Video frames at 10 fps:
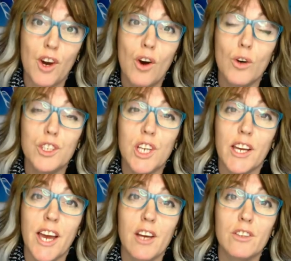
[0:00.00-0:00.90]
or
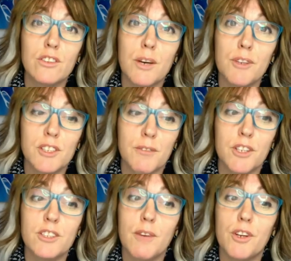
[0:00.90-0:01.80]
check out
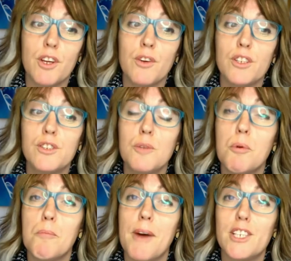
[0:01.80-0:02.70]

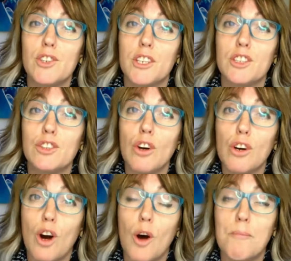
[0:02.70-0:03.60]

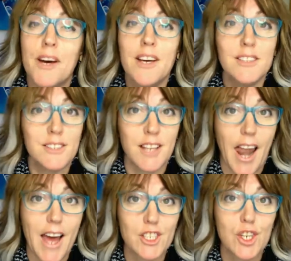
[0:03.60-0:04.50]

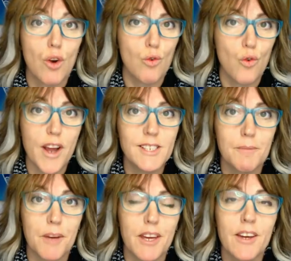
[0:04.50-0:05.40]

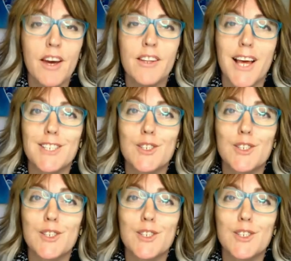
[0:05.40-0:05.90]
www.supermetrics.com/recipe. That's